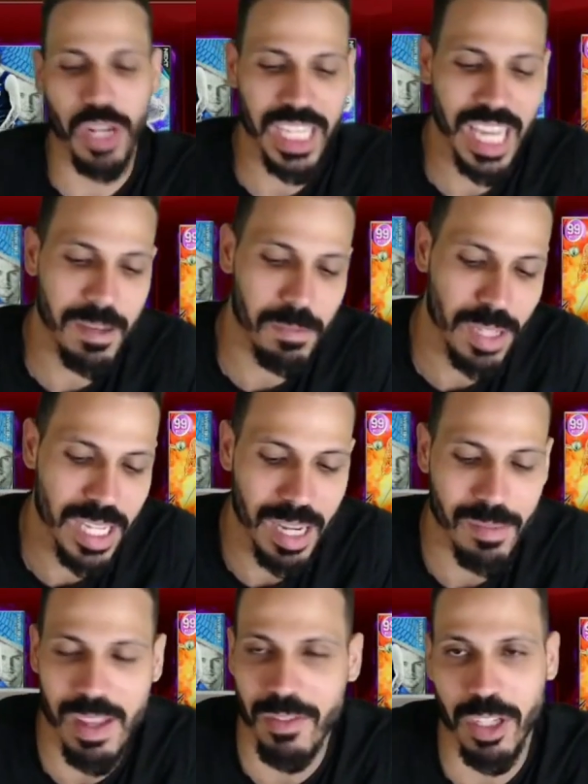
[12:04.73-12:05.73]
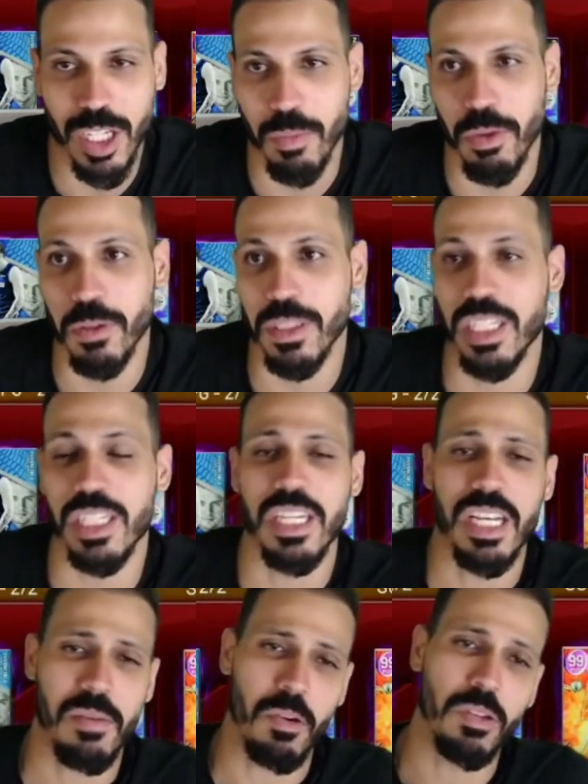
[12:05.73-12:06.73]
a gameplay. I'm never gonna post it.
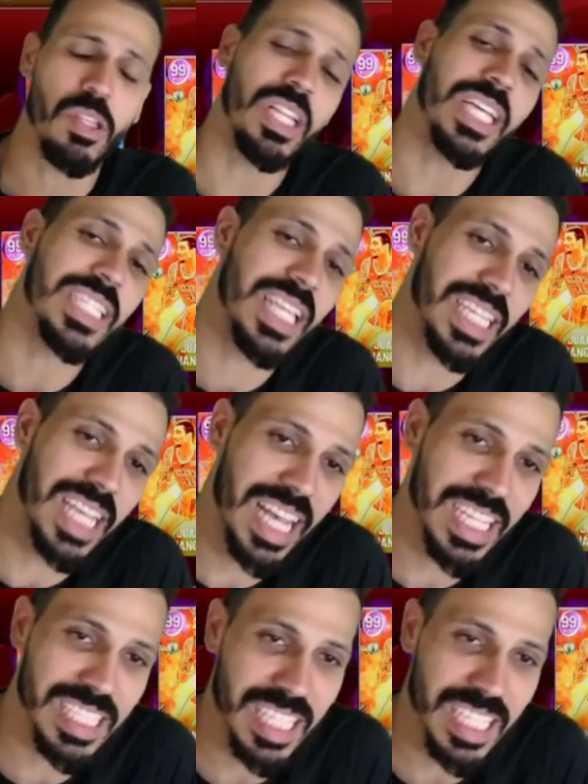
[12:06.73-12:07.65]
But with all that said, guys,